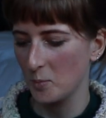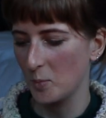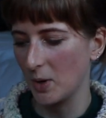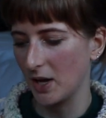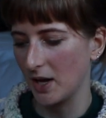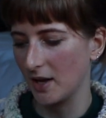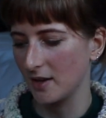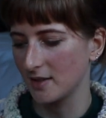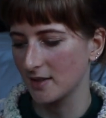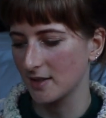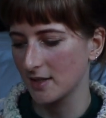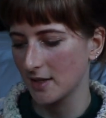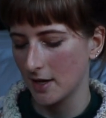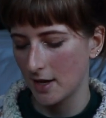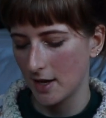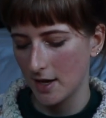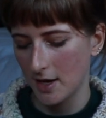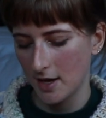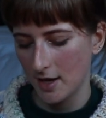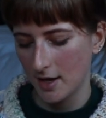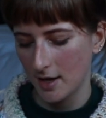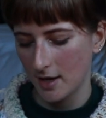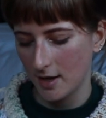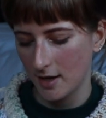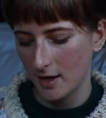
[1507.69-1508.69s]
But
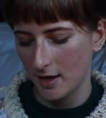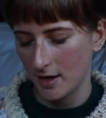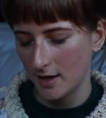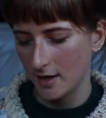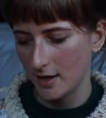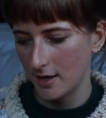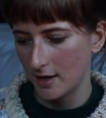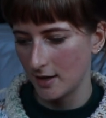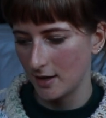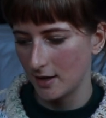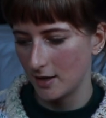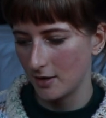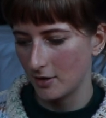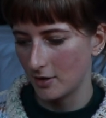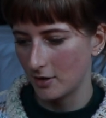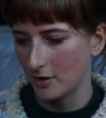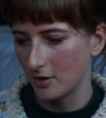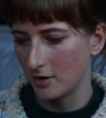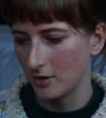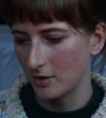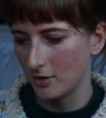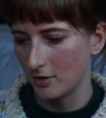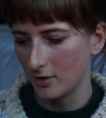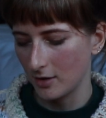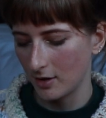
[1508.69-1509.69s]
you
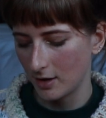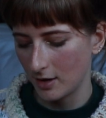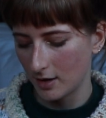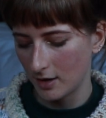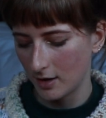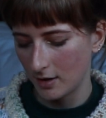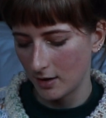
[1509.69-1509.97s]
know,